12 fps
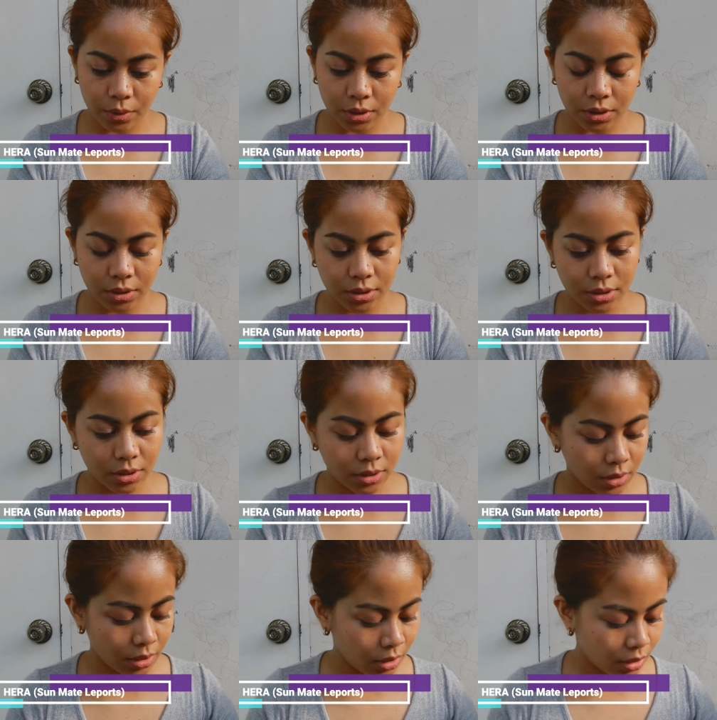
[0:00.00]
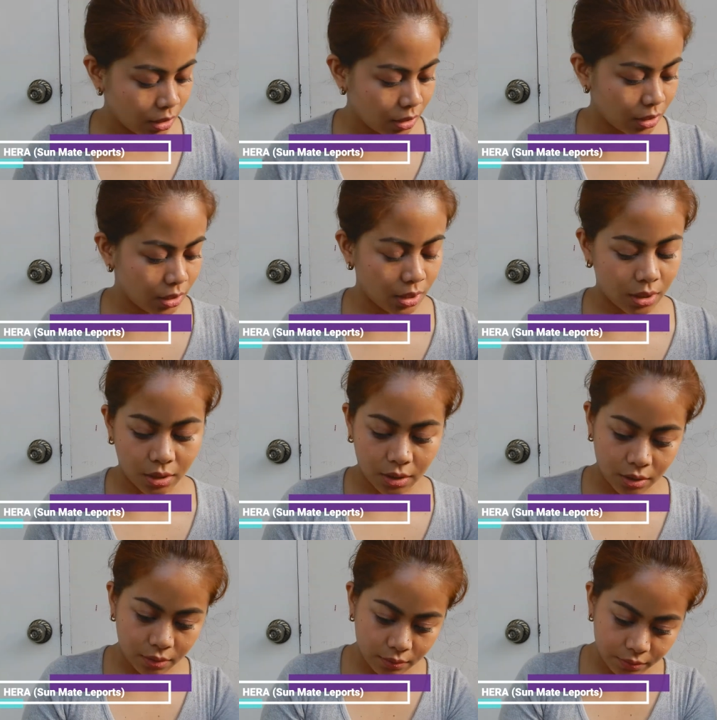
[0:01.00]
but
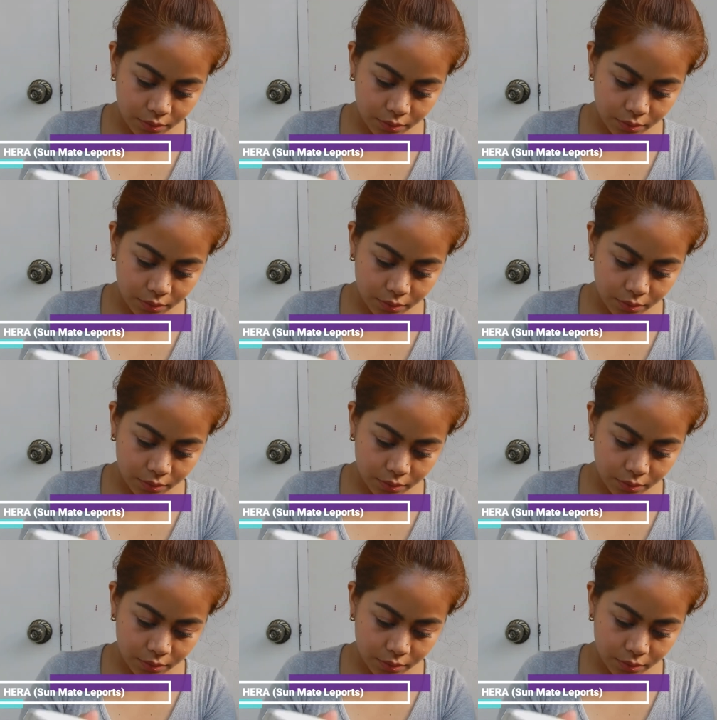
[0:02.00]
yeah